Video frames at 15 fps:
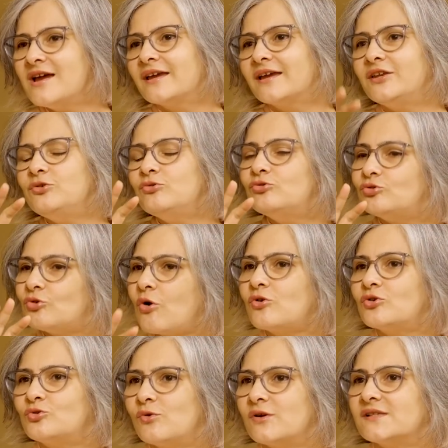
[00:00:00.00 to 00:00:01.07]
Can you
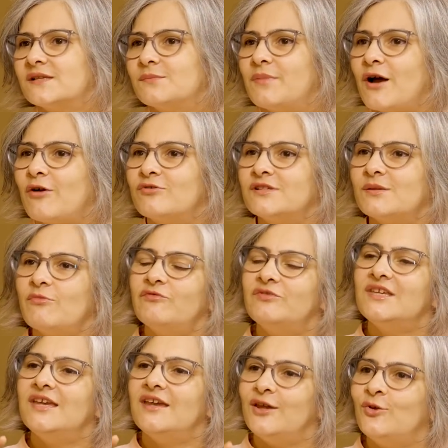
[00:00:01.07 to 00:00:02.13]
talk to us about some of
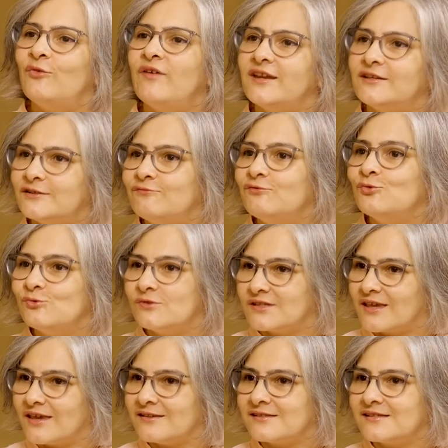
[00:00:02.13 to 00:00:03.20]
the innovative use
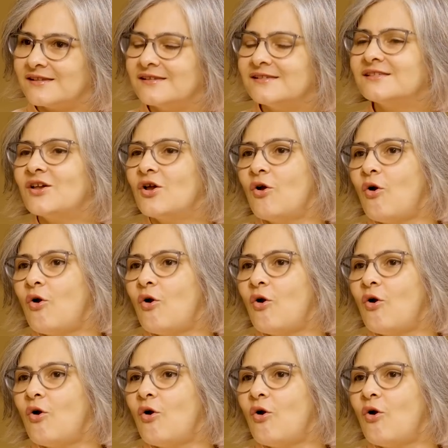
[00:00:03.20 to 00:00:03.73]
cases